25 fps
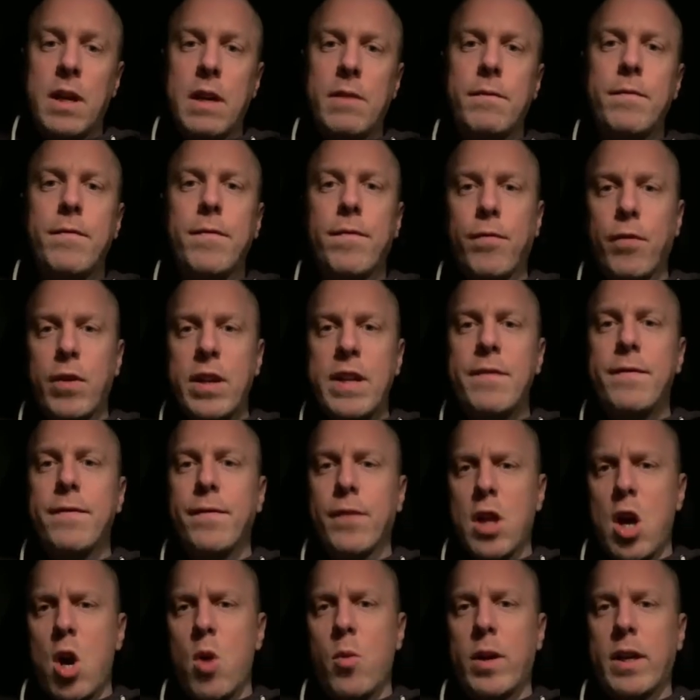free
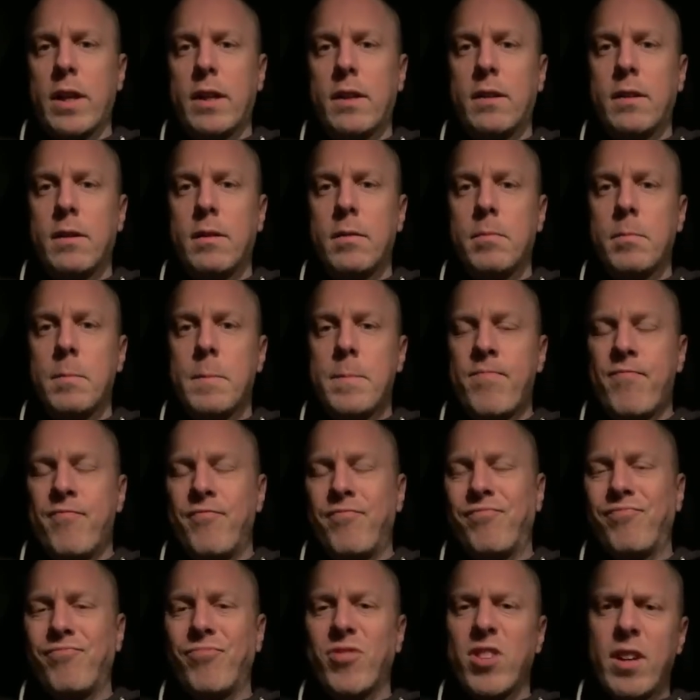flowing,
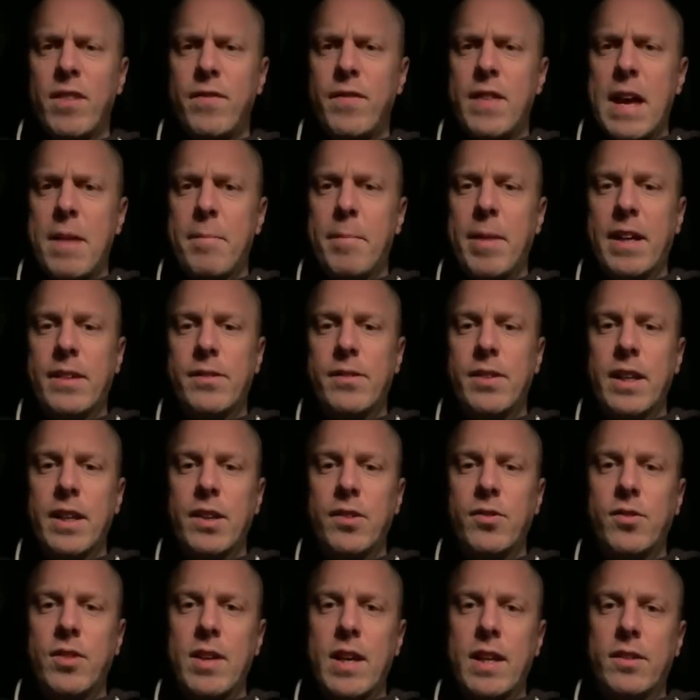if that makes any
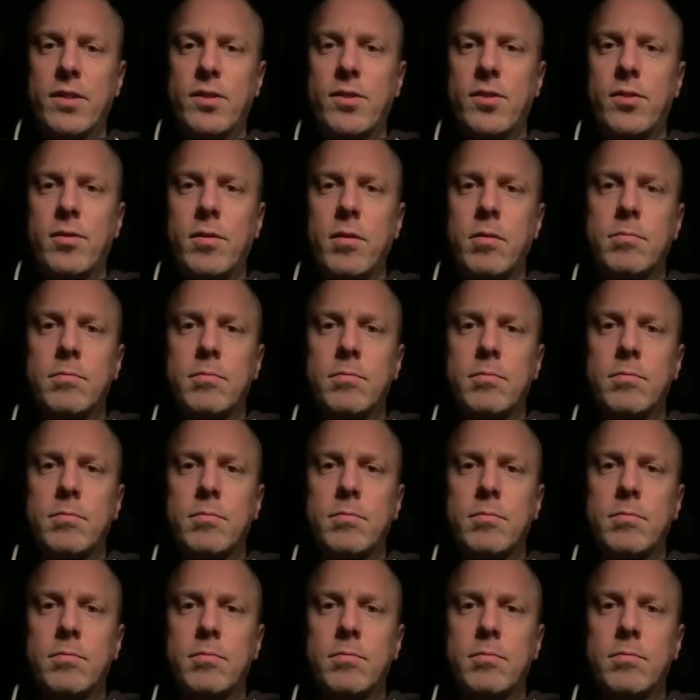sense.